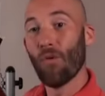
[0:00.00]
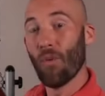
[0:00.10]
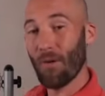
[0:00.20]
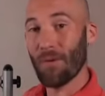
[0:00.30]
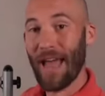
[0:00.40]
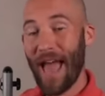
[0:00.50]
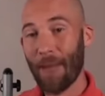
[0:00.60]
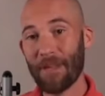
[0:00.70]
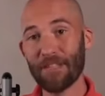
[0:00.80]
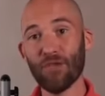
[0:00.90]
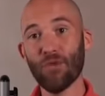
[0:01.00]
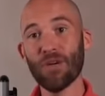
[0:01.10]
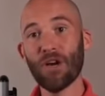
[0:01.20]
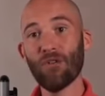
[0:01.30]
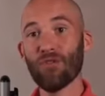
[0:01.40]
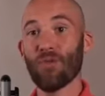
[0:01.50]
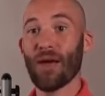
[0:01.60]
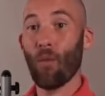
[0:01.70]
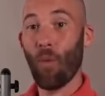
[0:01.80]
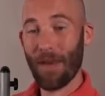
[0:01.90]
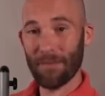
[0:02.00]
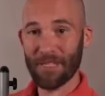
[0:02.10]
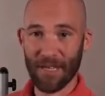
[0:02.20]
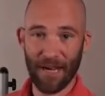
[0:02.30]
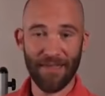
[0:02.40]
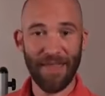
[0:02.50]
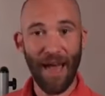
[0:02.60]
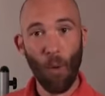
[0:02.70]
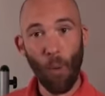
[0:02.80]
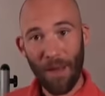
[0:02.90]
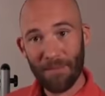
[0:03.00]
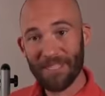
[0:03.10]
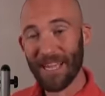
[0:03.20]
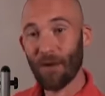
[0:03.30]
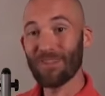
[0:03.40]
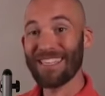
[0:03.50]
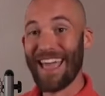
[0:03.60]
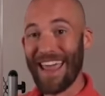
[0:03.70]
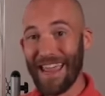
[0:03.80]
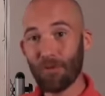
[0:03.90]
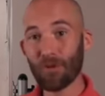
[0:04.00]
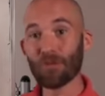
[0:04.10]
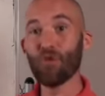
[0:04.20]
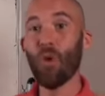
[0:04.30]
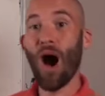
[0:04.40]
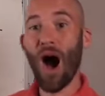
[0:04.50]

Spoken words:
what would happen is you would go to a website. That website was able to